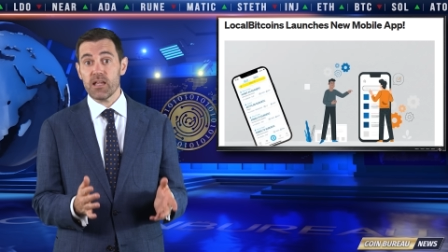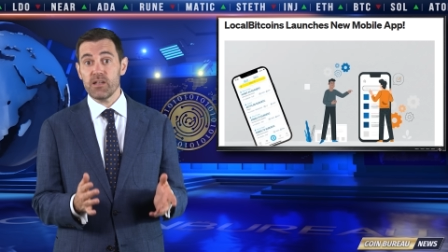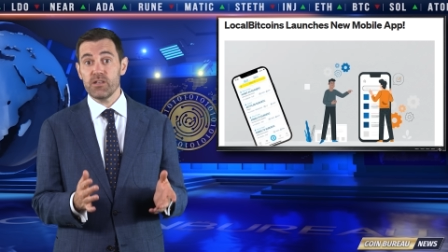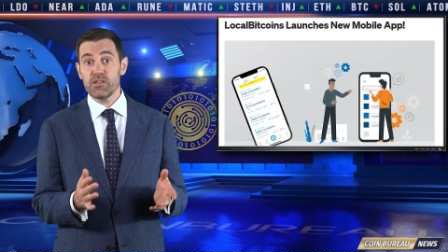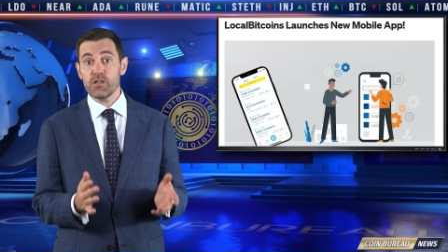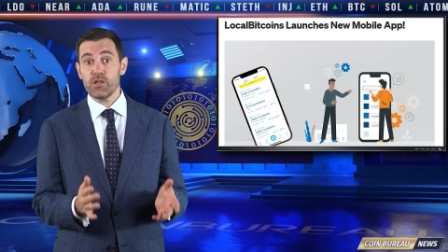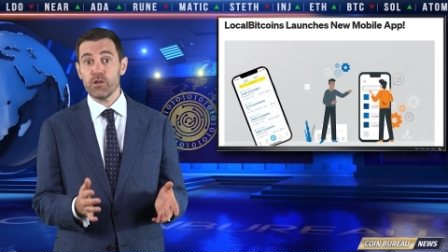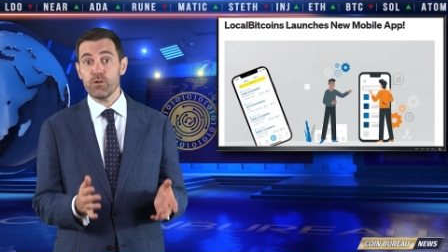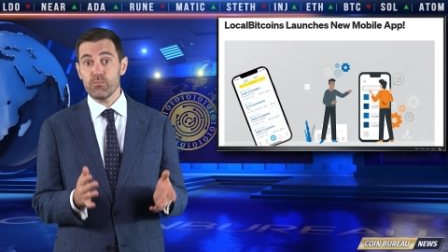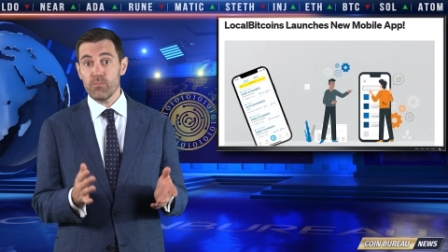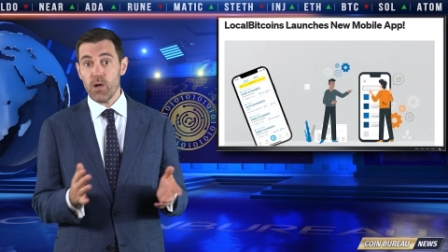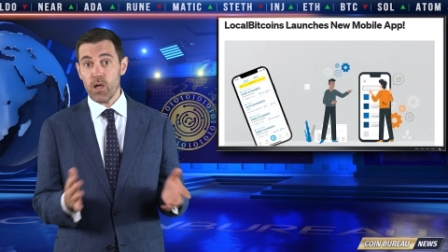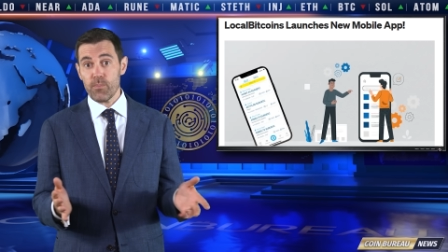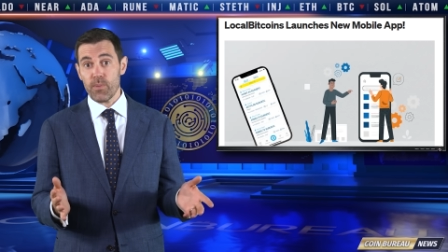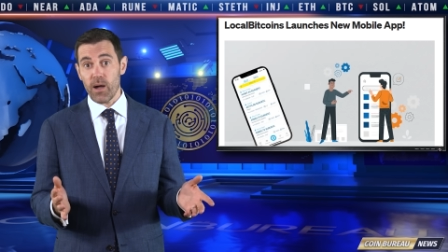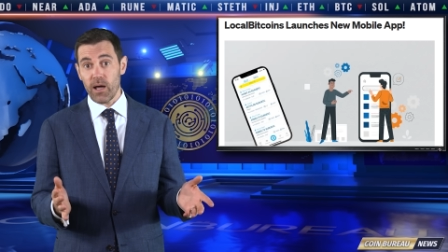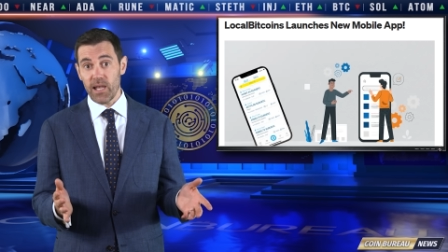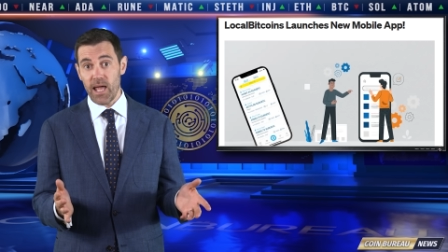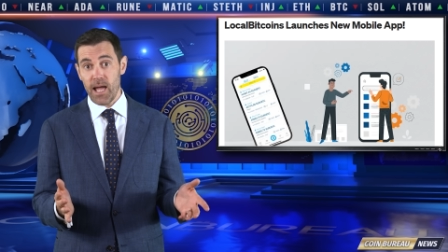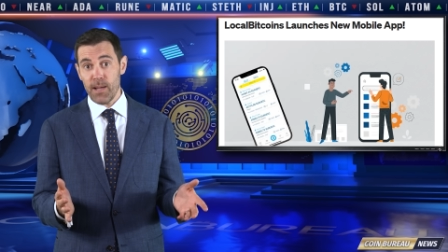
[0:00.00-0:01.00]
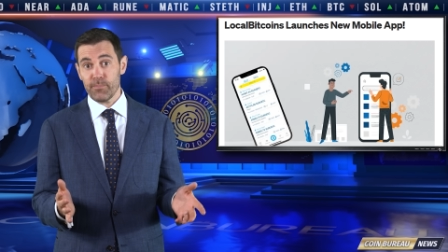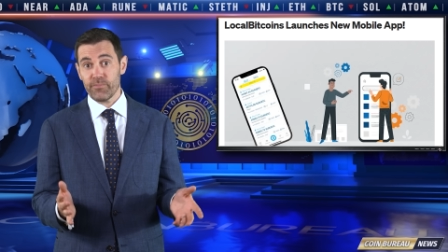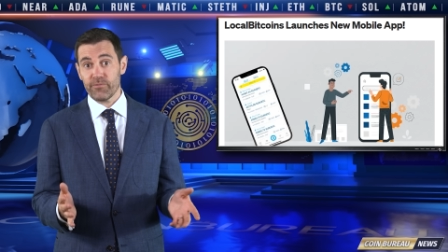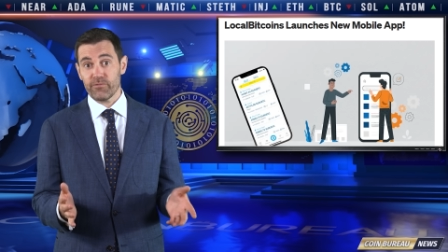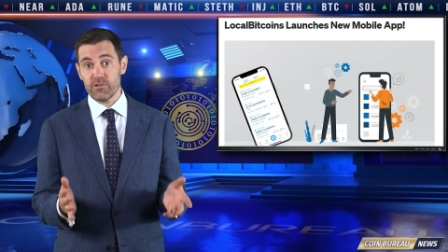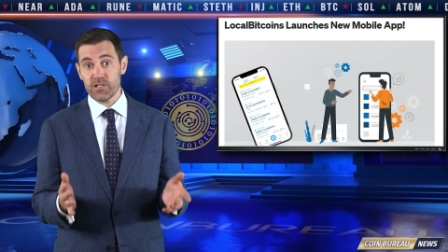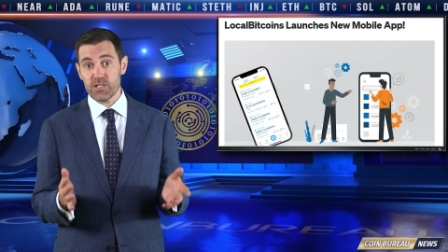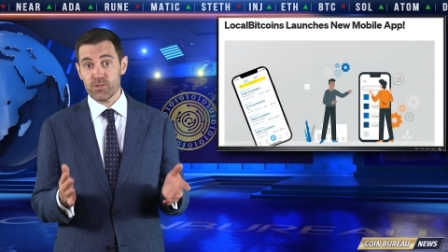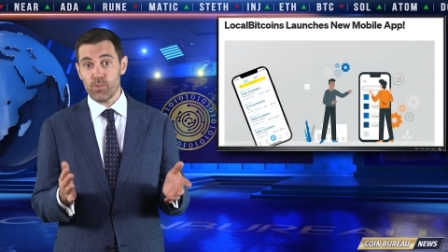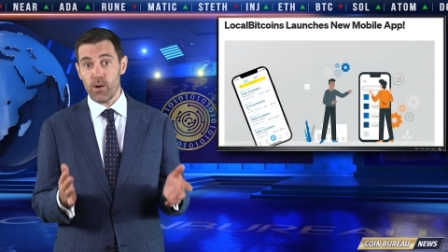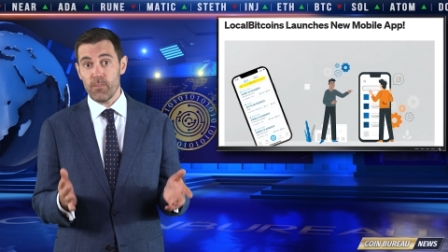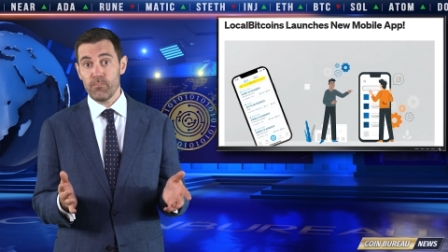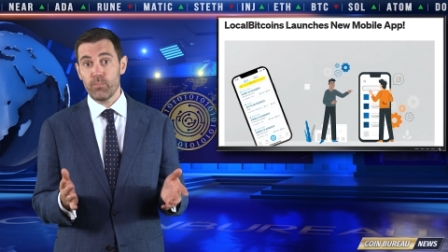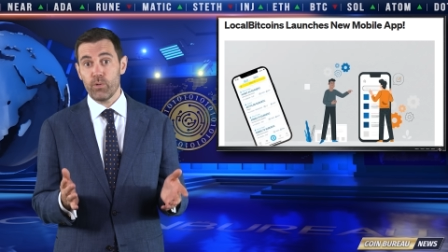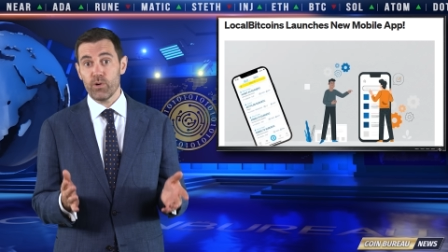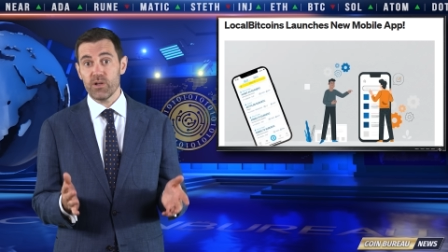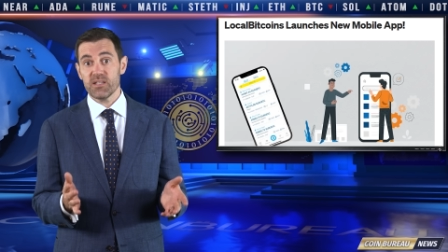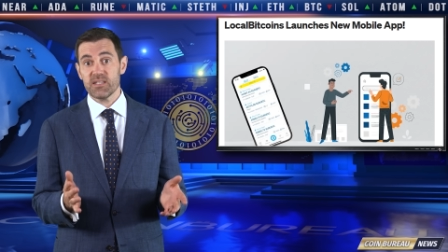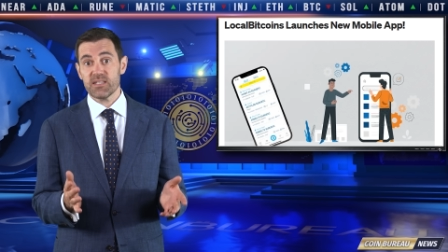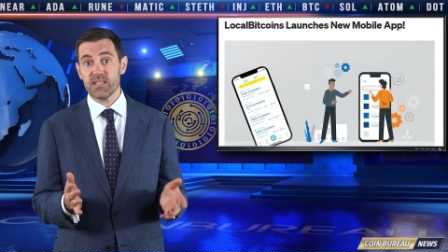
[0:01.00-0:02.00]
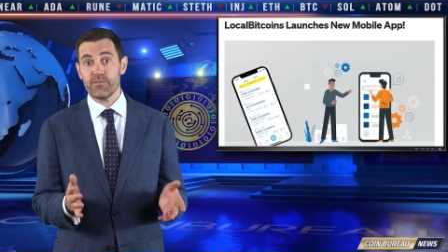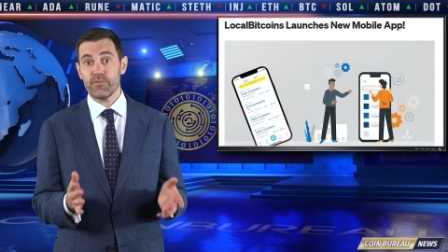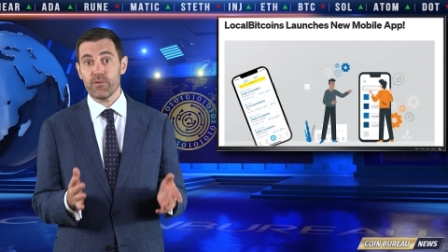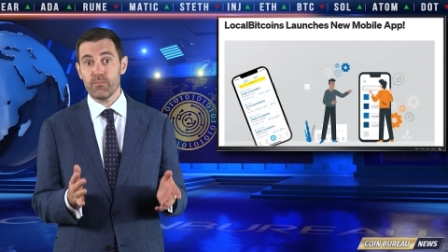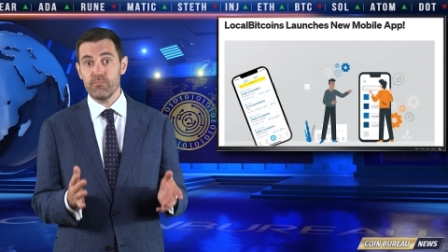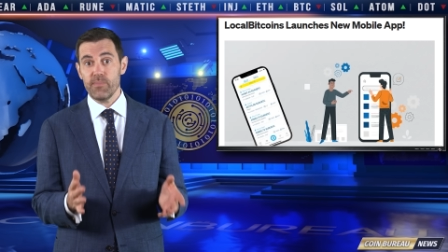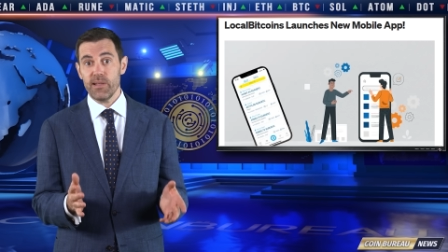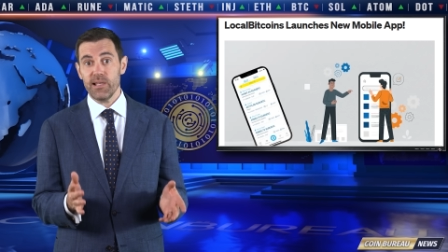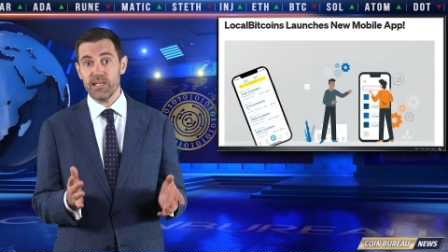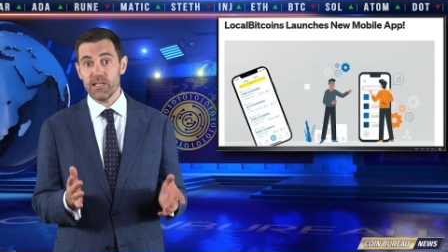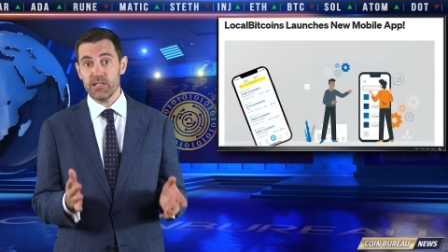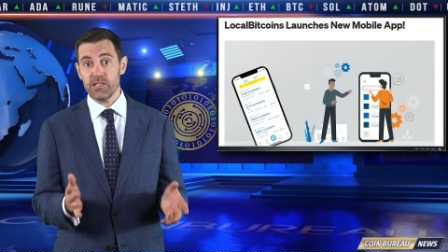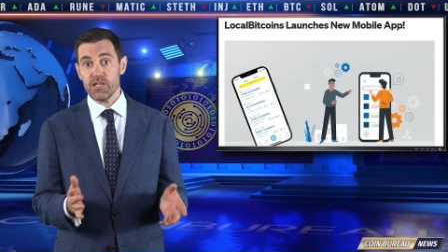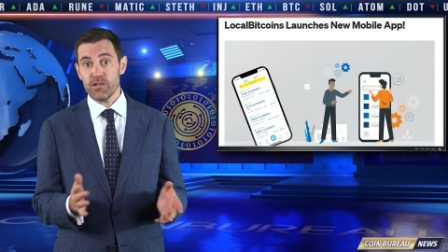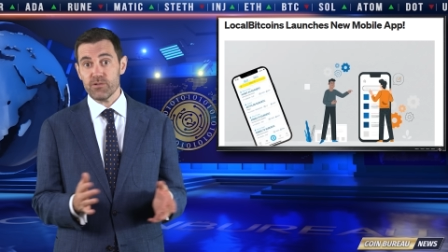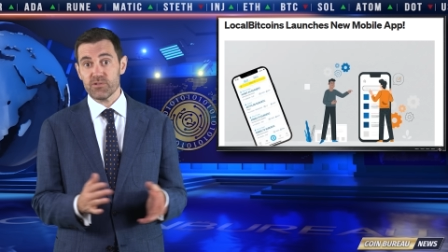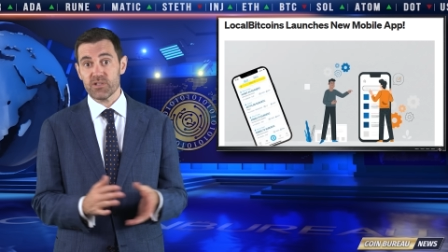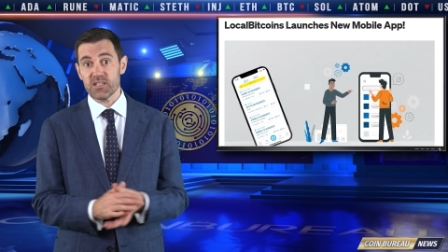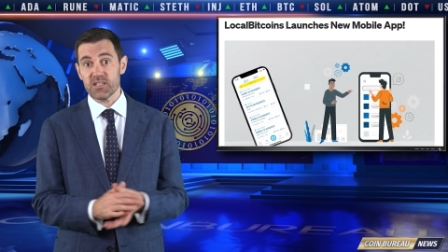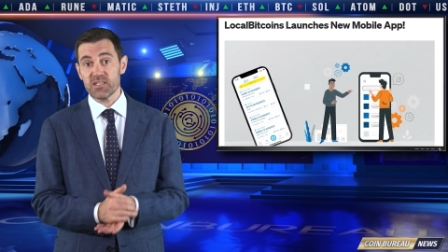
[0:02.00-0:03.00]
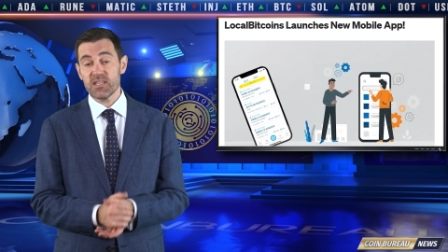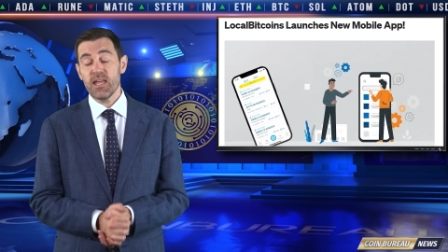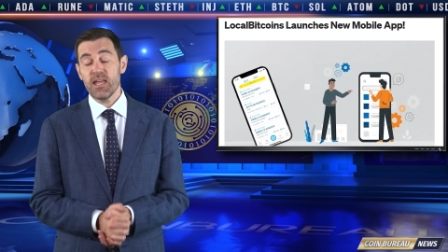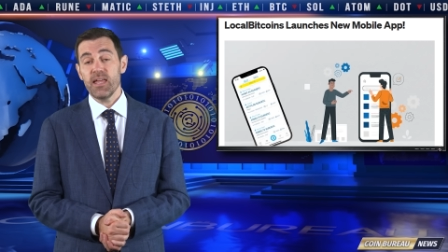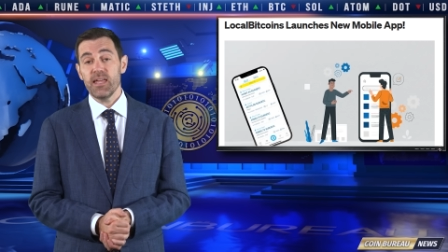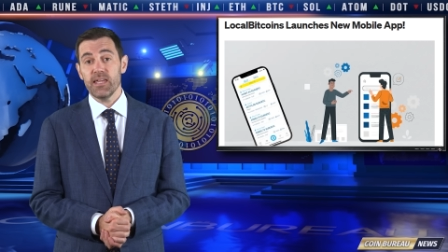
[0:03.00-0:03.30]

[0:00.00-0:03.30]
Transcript: a new mobile app for its one point seven million users